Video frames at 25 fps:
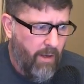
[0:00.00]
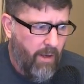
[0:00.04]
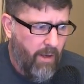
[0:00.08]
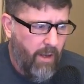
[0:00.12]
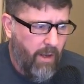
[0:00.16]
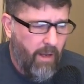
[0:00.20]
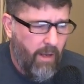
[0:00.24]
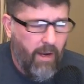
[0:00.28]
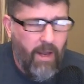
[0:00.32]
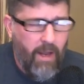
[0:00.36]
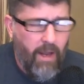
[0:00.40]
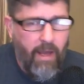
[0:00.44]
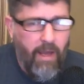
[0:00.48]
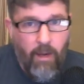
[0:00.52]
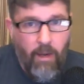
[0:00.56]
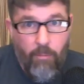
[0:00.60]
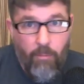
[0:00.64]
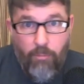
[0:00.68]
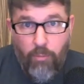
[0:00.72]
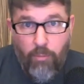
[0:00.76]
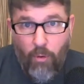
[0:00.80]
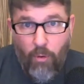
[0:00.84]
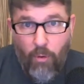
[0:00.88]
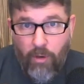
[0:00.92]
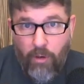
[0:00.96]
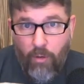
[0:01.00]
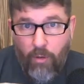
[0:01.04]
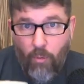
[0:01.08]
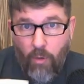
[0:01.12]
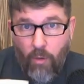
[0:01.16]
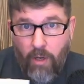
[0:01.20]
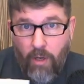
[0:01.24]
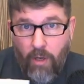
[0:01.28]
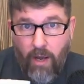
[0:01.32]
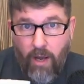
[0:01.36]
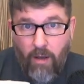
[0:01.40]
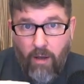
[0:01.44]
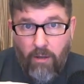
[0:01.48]
And I had a 0.1
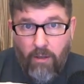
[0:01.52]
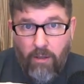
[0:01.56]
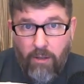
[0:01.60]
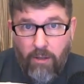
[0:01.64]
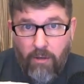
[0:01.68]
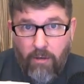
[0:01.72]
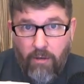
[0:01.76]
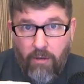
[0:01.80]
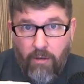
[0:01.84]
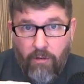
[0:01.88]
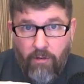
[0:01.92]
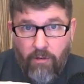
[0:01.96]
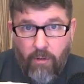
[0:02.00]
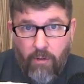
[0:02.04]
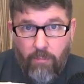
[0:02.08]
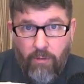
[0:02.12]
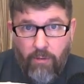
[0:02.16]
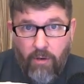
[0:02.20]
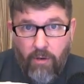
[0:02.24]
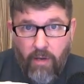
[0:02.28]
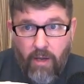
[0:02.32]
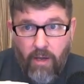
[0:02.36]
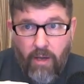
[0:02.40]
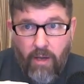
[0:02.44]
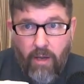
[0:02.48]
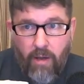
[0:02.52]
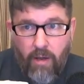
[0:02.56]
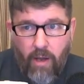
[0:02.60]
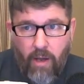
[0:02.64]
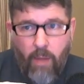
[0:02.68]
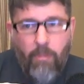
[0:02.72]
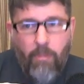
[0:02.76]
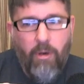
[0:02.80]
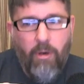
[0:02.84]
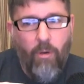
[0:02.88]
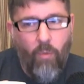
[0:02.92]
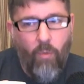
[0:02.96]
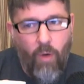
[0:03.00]
alkalinity jump today.
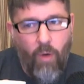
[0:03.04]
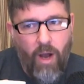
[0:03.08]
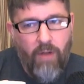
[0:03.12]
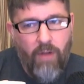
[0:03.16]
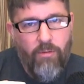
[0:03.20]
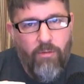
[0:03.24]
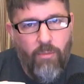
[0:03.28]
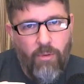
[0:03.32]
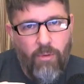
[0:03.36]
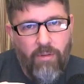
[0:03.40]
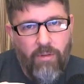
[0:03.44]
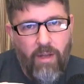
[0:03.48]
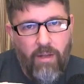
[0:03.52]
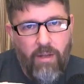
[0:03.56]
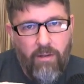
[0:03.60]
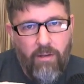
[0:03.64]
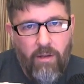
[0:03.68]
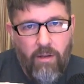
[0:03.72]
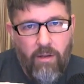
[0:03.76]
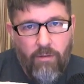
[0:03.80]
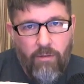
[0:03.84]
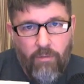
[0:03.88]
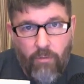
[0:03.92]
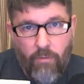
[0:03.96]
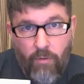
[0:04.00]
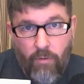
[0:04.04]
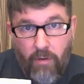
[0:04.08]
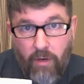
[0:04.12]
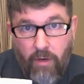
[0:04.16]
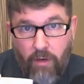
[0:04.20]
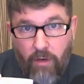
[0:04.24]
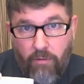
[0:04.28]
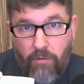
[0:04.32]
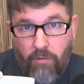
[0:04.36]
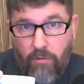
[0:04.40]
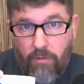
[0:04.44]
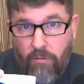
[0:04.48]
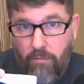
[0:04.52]
I'm going to watch what that does over the
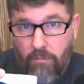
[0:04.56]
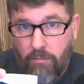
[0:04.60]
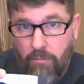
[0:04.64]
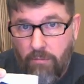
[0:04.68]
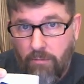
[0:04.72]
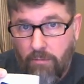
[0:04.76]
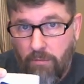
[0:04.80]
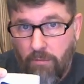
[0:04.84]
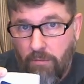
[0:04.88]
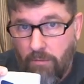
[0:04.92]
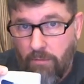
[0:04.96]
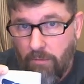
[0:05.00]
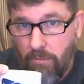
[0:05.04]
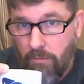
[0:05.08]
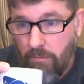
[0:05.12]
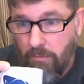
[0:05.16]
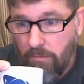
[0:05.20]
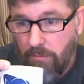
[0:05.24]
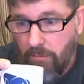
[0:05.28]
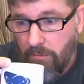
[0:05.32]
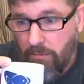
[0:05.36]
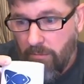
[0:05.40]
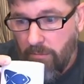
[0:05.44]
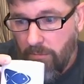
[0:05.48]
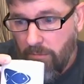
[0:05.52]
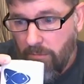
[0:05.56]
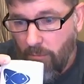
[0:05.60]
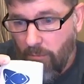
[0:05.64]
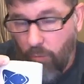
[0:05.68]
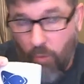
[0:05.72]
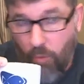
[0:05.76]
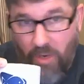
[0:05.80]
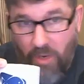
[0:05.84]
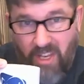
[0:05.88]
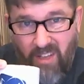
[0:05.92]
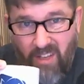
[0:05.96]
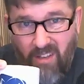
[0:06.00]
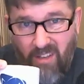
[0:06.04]
next
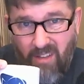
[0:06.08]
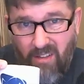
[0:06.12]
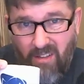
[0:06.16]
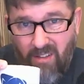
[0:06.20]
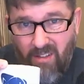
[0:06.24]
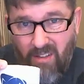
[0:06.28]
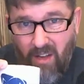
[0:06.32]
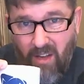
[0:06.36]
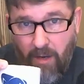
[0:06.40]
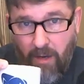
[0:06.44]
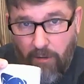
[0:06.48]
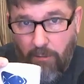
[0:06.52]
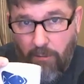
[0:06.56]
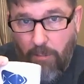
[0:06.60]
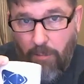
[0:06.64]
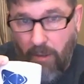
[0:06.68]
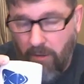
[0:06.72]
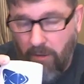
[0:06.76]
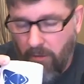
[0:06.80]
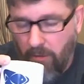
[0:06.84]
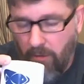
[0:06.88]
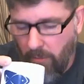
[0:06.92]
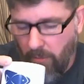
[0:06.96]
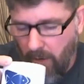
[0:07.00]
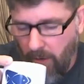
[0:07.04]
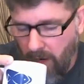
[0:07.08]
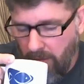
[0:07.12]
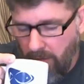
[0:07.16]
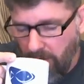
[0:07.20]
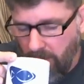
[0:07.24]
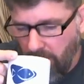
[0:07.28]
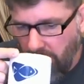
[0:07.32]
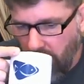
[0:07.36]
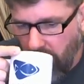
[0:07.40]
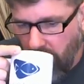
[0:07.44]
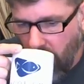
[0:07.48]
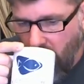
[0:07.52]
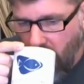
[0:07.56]
week. I expect it to
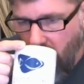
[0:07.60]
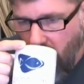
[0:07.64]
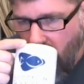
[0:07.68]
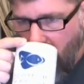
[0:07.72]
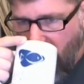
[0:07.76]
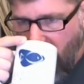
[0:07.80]
rise a little.